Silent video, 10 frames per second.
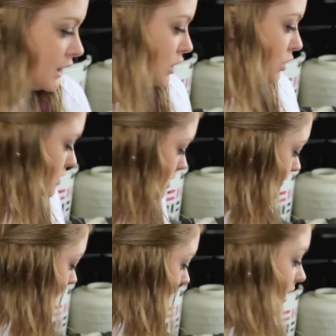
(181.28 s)
cute.
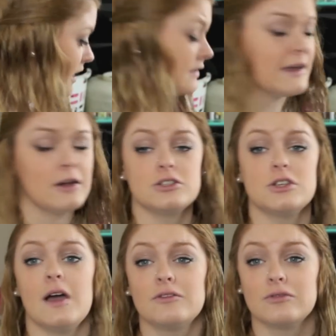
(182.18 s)
They
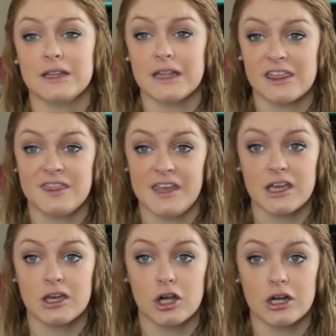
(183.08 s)
also had really
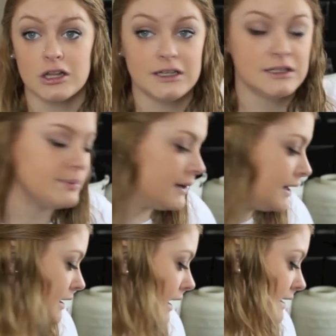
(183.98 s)
thick garland,
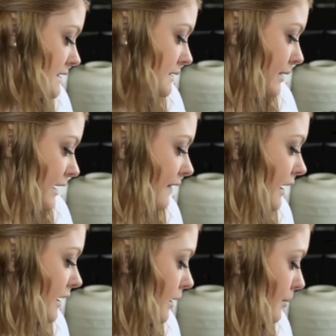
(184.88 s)
but I didn't pick
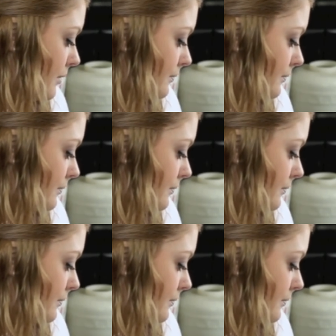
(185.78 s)
that up.